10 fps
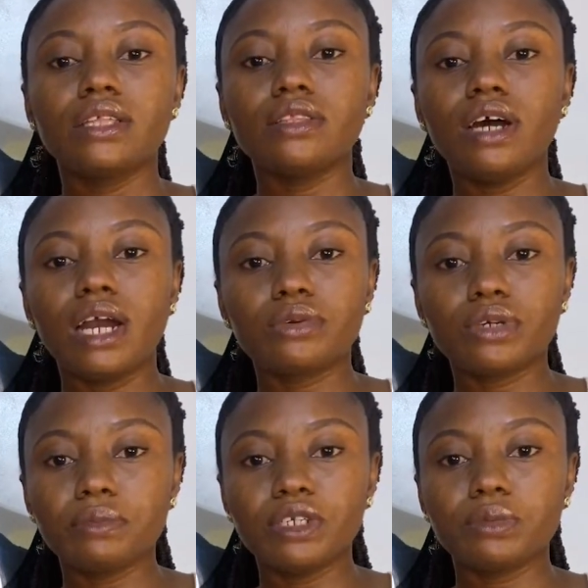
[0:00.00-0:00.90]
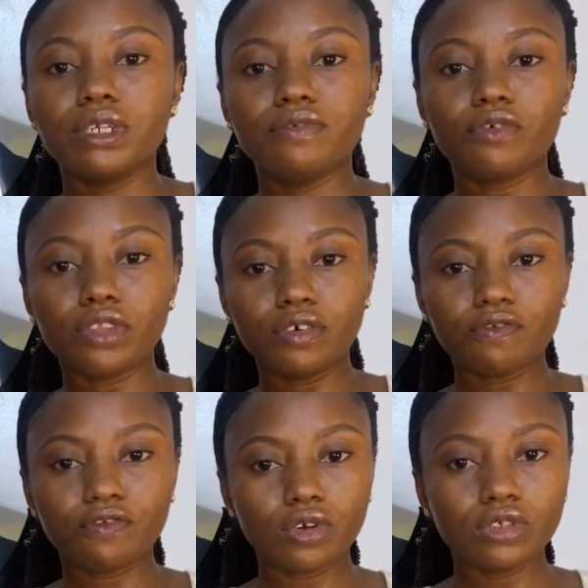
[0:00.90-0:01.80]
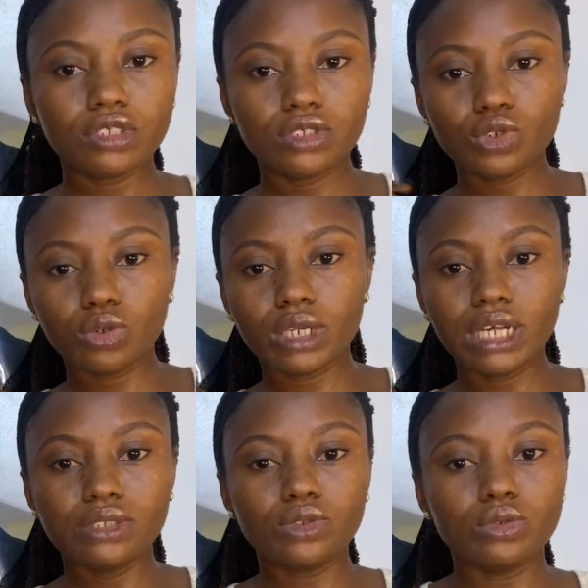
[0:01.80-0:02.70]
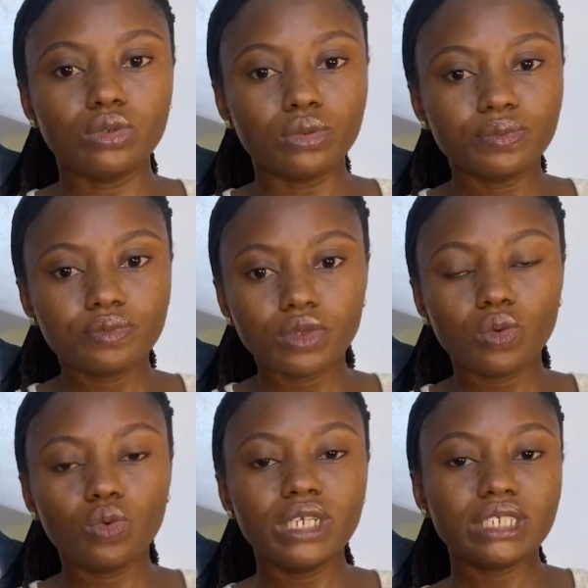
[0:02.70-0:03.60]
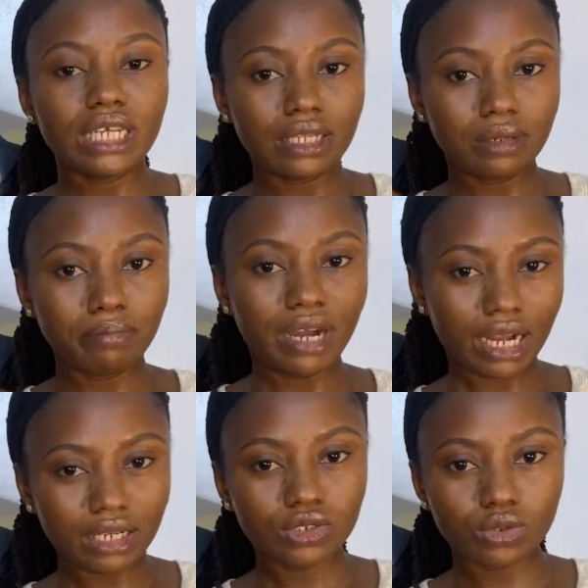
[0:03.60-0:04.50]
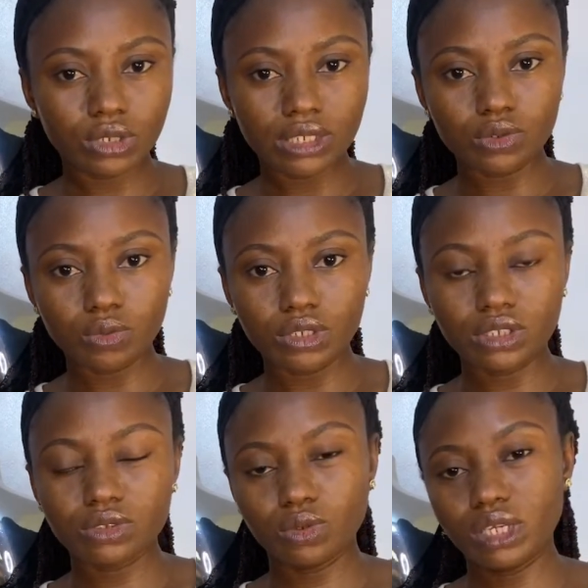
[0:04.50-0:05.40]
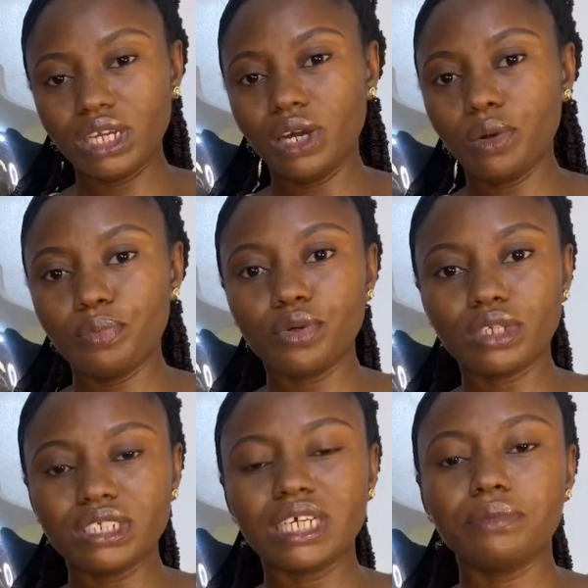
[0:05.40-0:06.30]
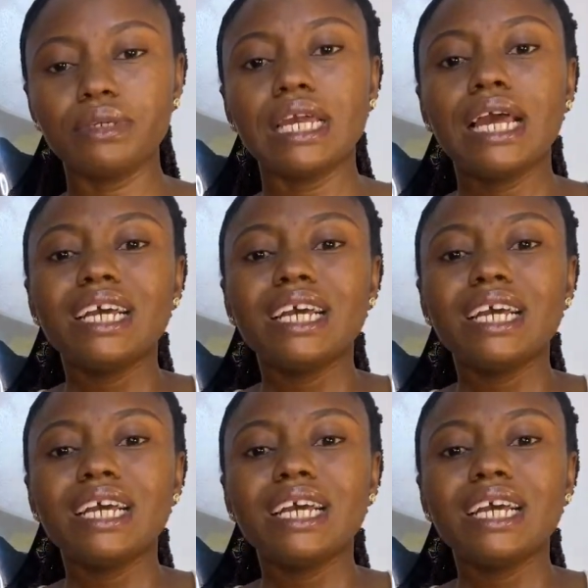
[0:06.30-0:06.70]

the accurate measurement for the front shoulder to waist and the back shoulder to waist. Okay, I hope you understand me.